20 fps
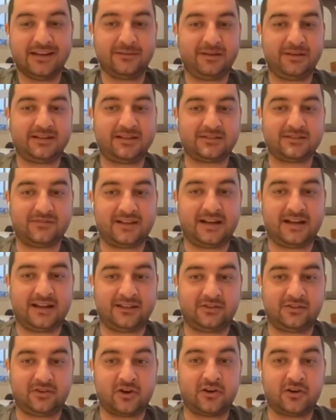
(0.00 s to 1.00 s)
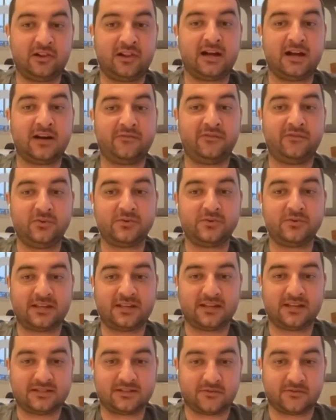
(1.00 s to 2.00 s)
And because of that, there are a lot of use
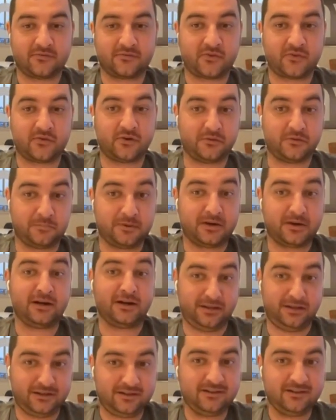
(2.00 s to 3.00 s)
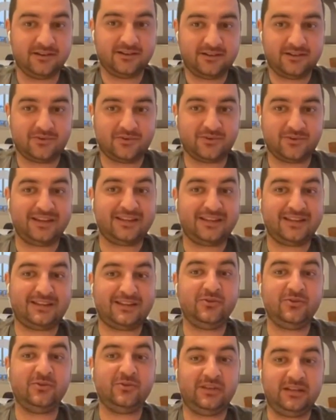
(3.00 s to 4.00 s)
cases of third party, okay,
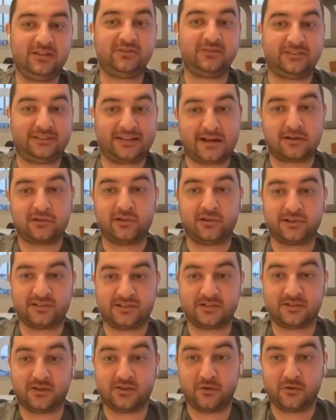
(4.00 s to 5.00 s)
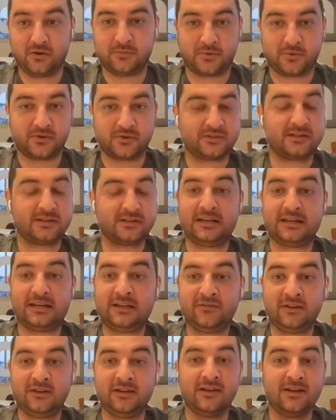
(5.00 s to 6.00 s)
that you need to tackle as a security person,
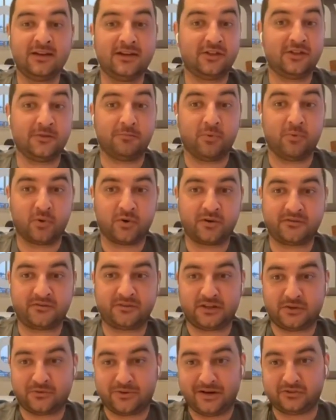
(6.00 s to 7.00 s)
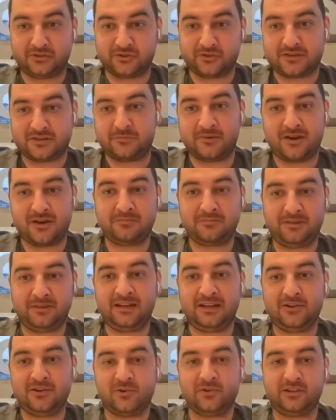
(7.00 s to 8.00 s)
and even the board of directors. I'm not
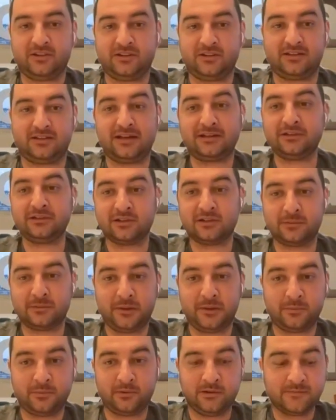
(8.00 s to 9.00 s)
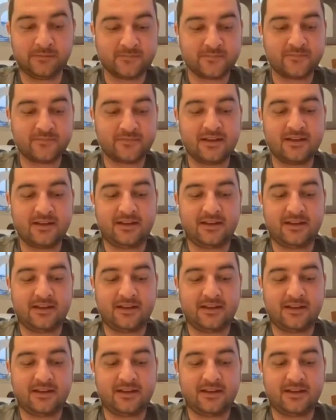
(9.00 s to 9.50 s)
meaning only the technical people.